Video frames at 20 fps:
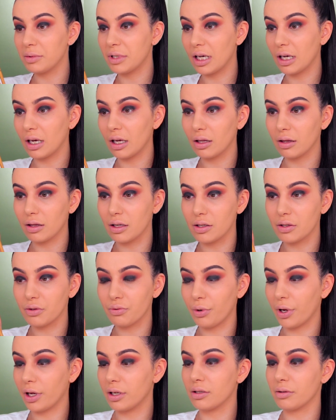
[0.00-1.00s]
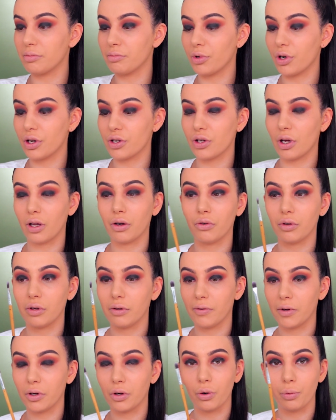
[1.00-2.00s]
I'm taking this random brush. I
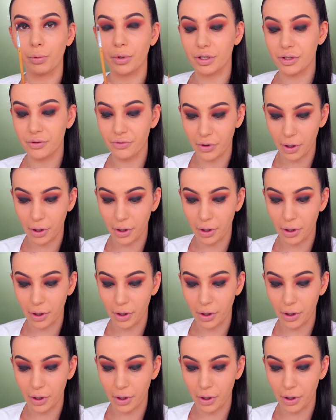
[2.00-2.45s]
don't even know where it's